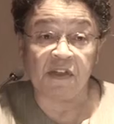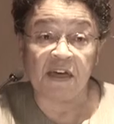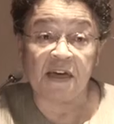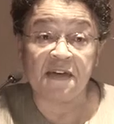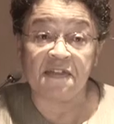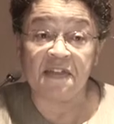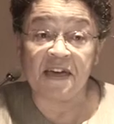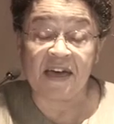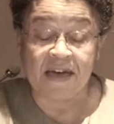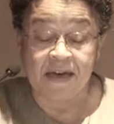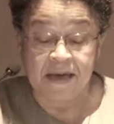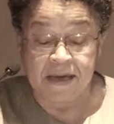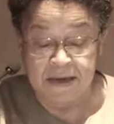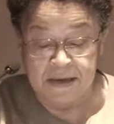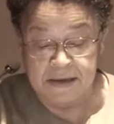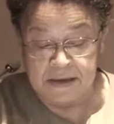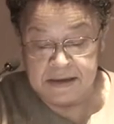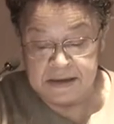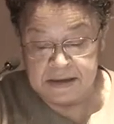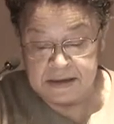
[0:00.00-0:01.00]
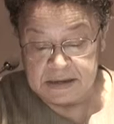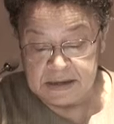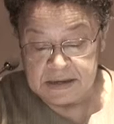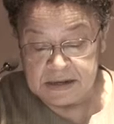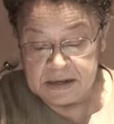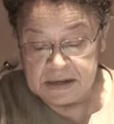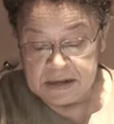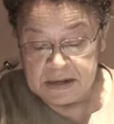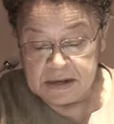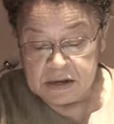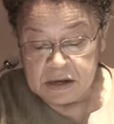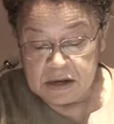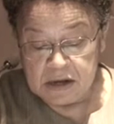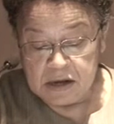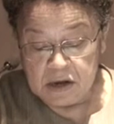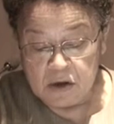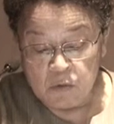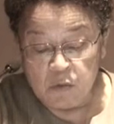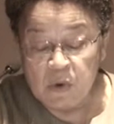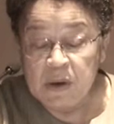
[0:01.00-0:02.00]
They're there.
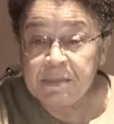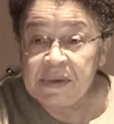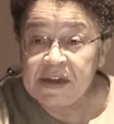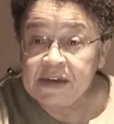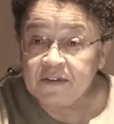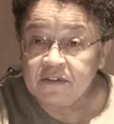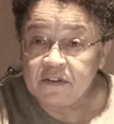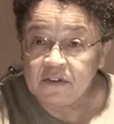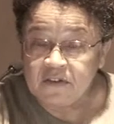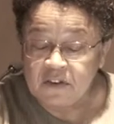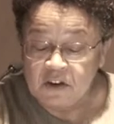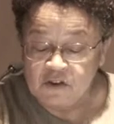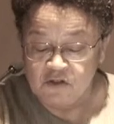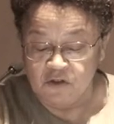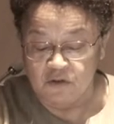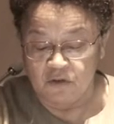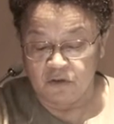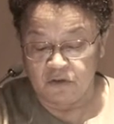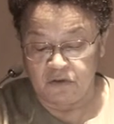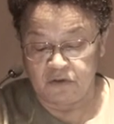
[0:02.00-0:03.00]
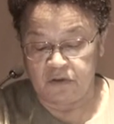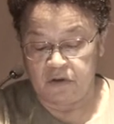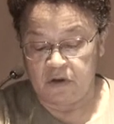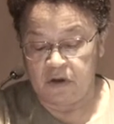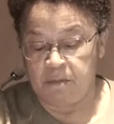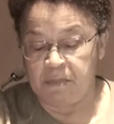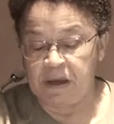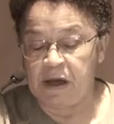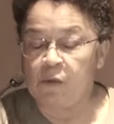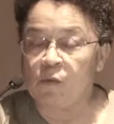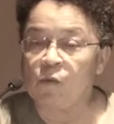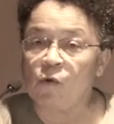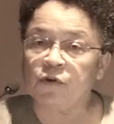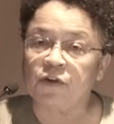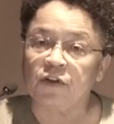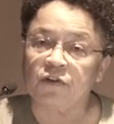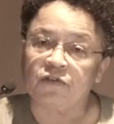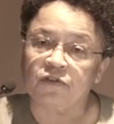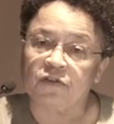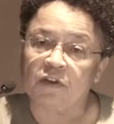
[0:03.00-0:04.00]
We make decisions about
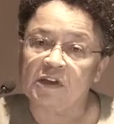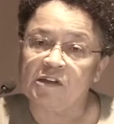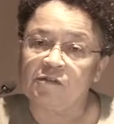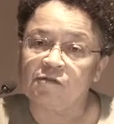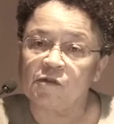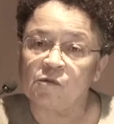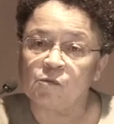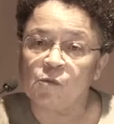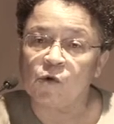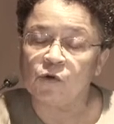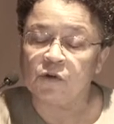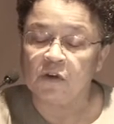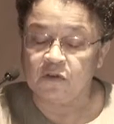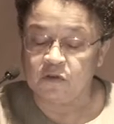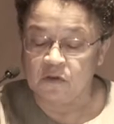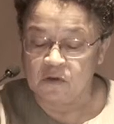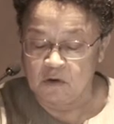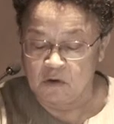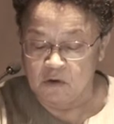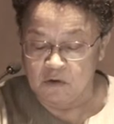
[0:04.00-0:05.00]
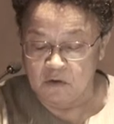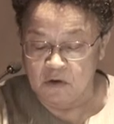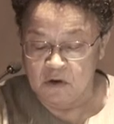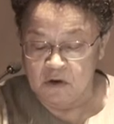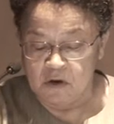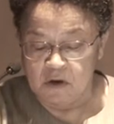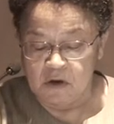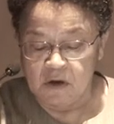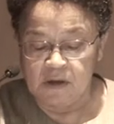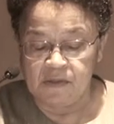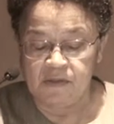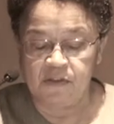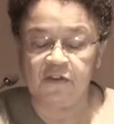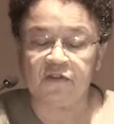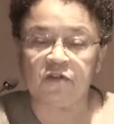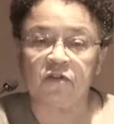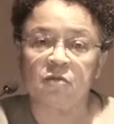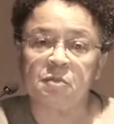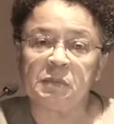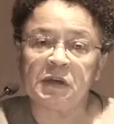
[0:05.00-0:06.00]
what is safe and what is not. And
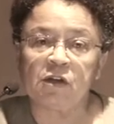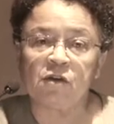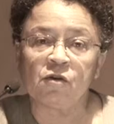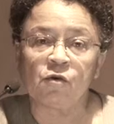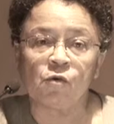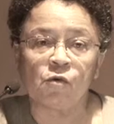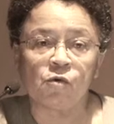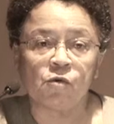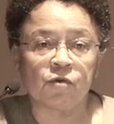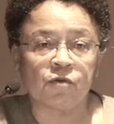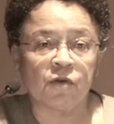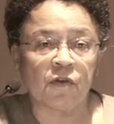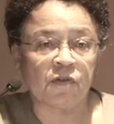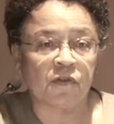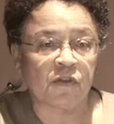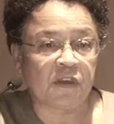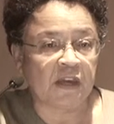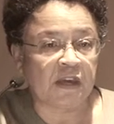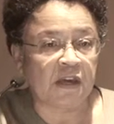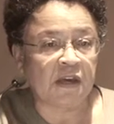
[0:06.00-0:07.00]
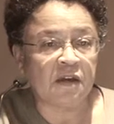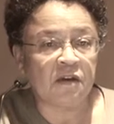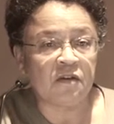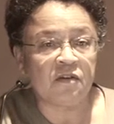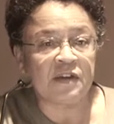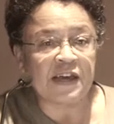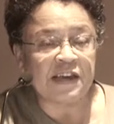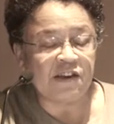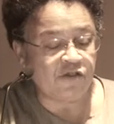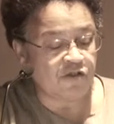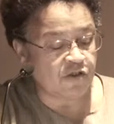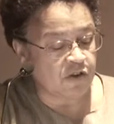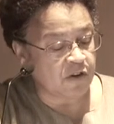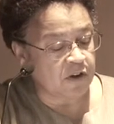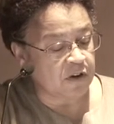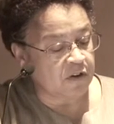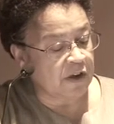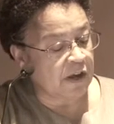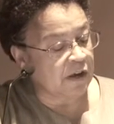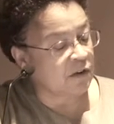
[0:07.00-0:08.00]
this has been called the danger
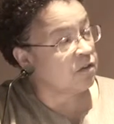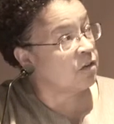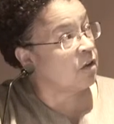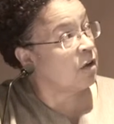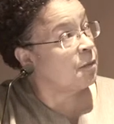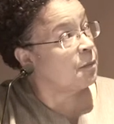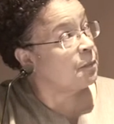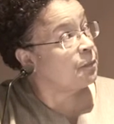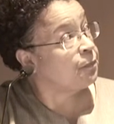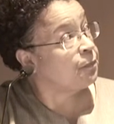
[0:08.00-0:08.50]
detector.